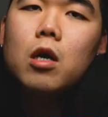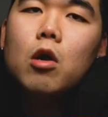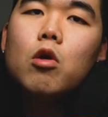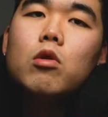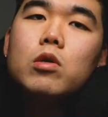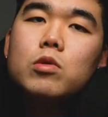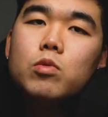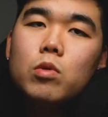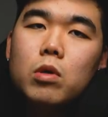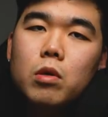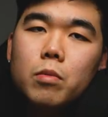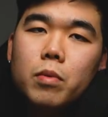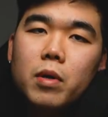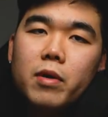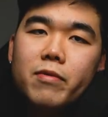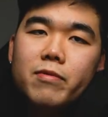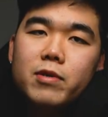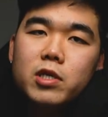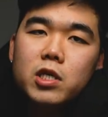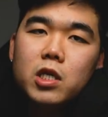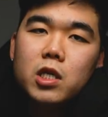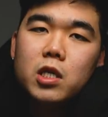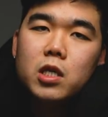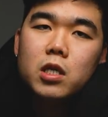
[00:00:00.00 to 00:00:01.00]
Always wear a
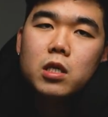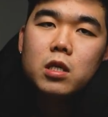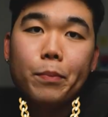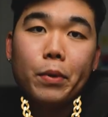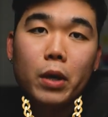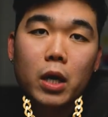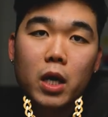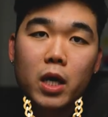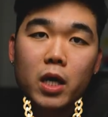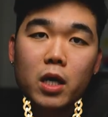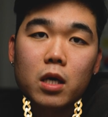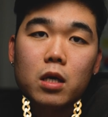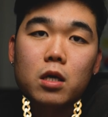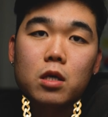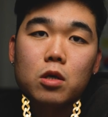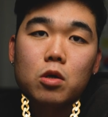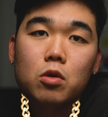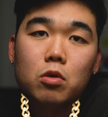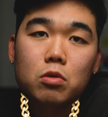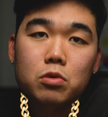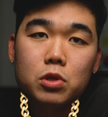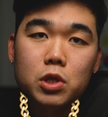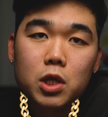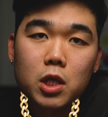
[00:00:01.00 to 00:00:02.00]
puffer jacket. Buy a
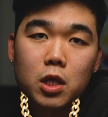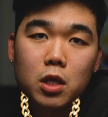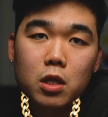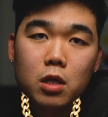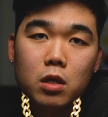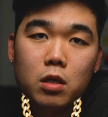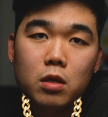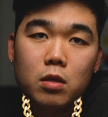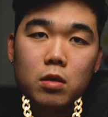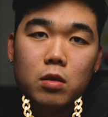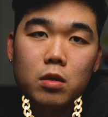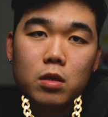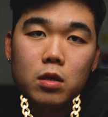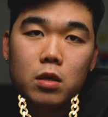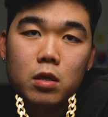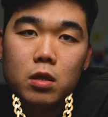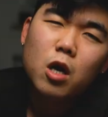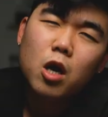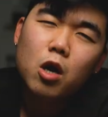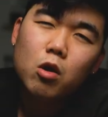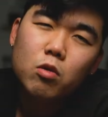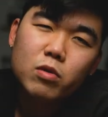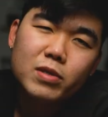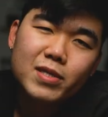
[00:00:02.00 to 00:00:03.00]
gold chain.
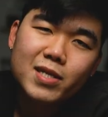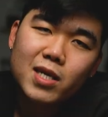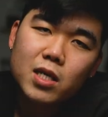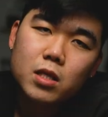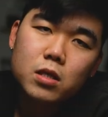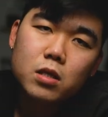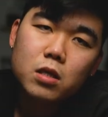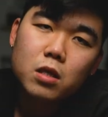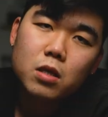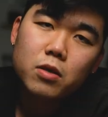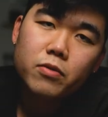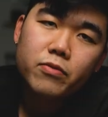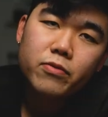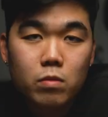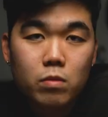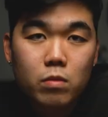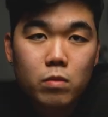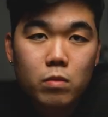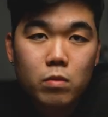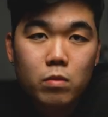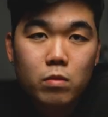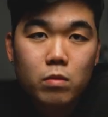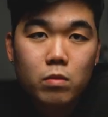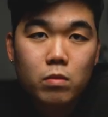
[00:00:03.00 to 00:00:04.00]
Always act tough.
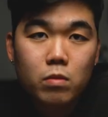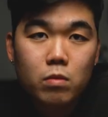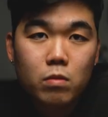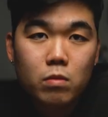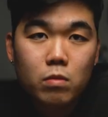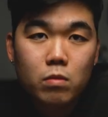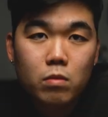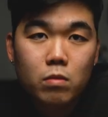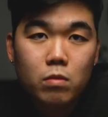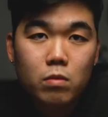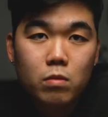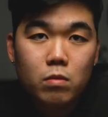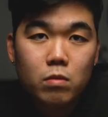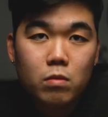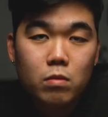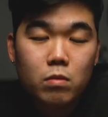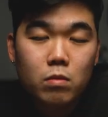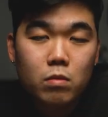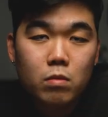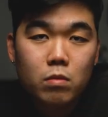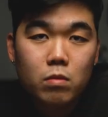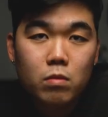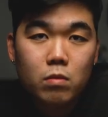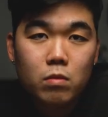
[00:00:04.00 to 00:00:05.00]
Wait, is there anything about
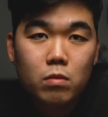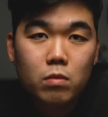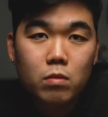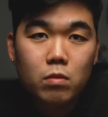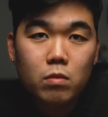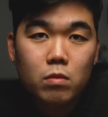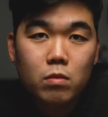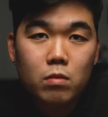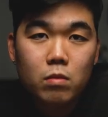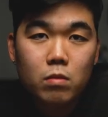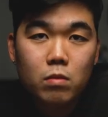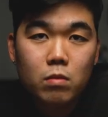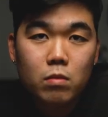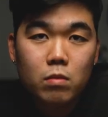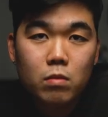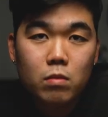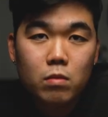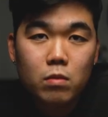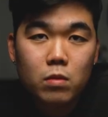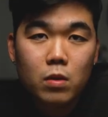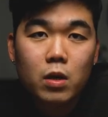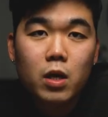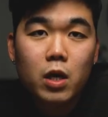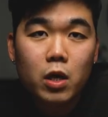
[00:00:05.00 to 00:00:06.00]
rapping?
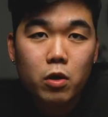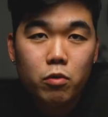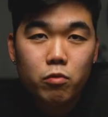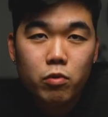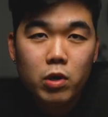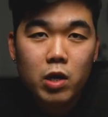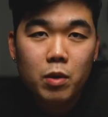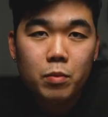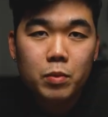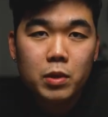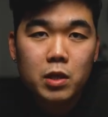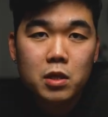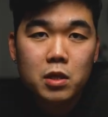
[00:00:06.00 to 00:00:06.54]
Get rap